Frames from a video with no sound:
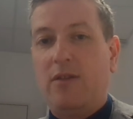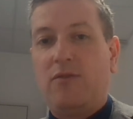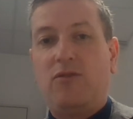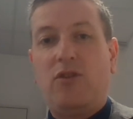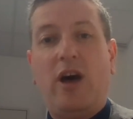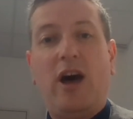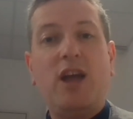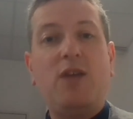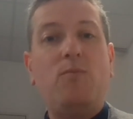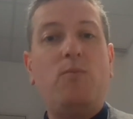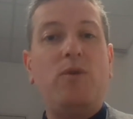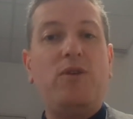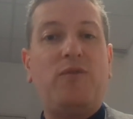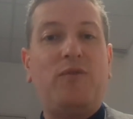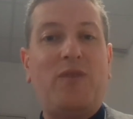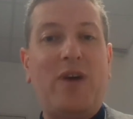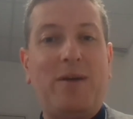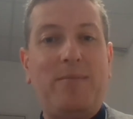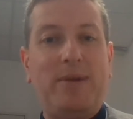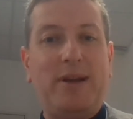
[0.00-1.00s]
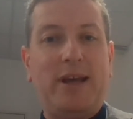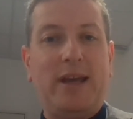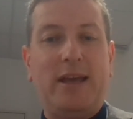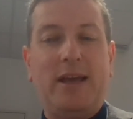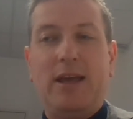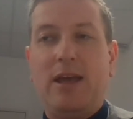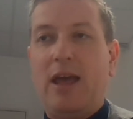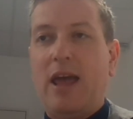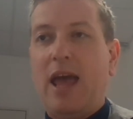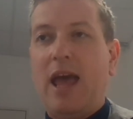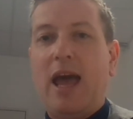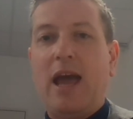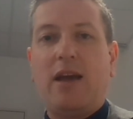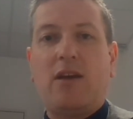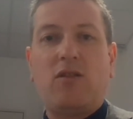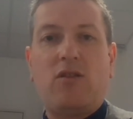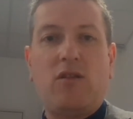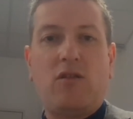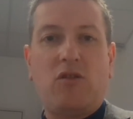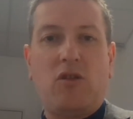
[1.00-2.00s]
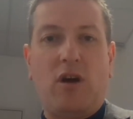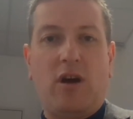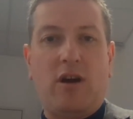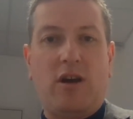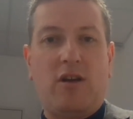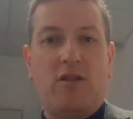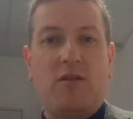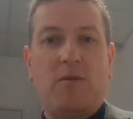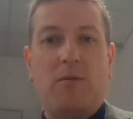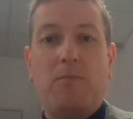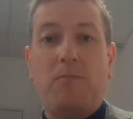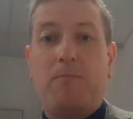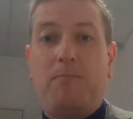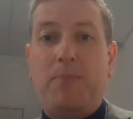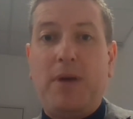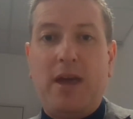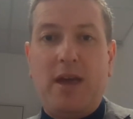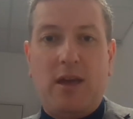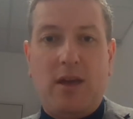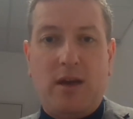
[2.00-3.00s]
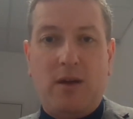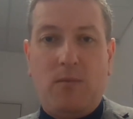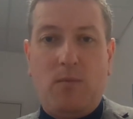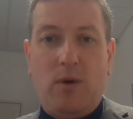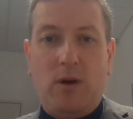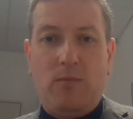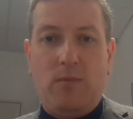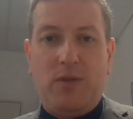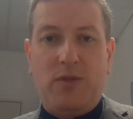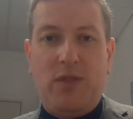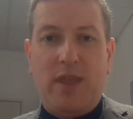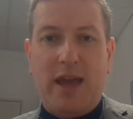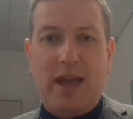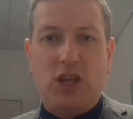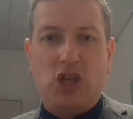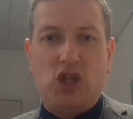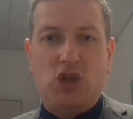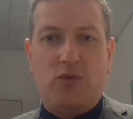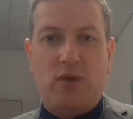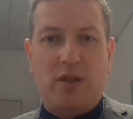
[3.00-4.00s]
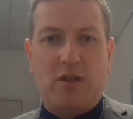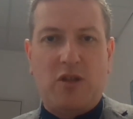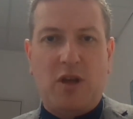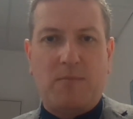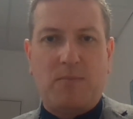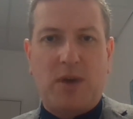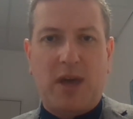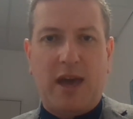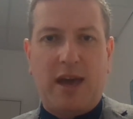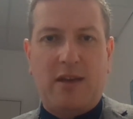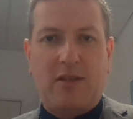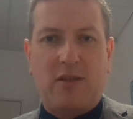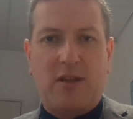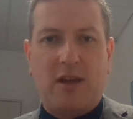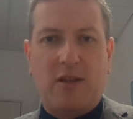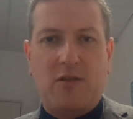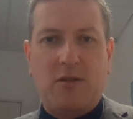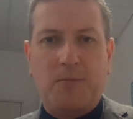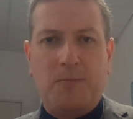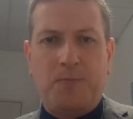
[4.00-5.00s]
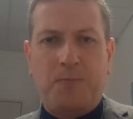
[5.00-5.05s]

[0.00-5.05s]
Time with family, exercise, being at one with nature in some cases.